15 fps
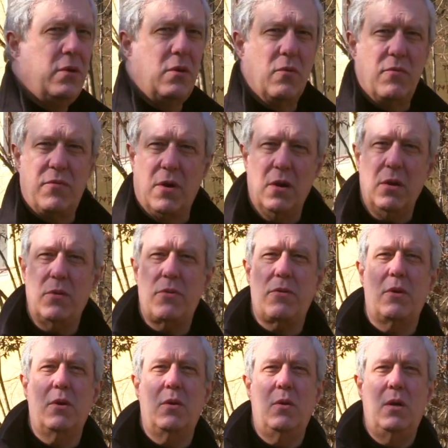you follow
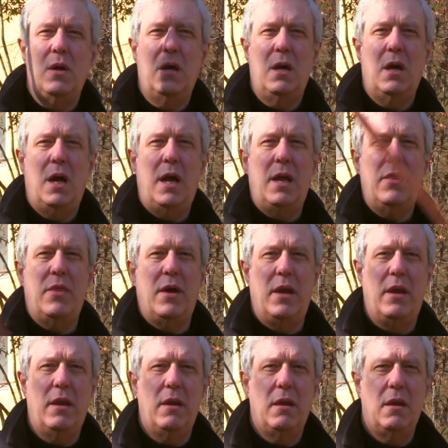through, and
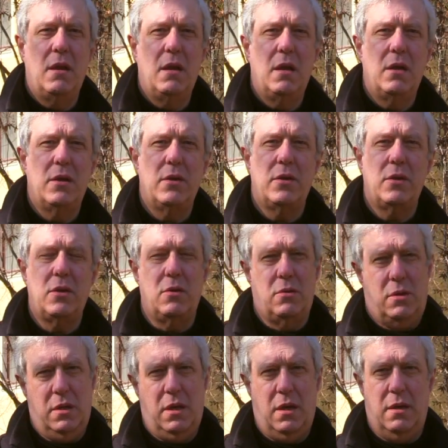then you
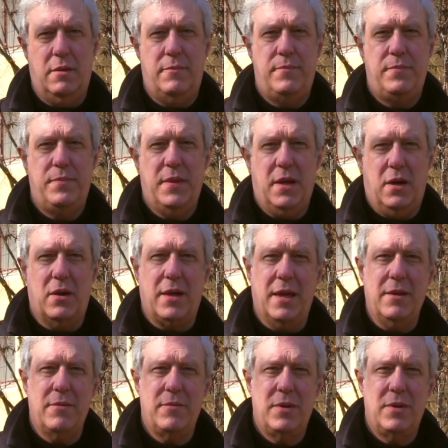are here, okay?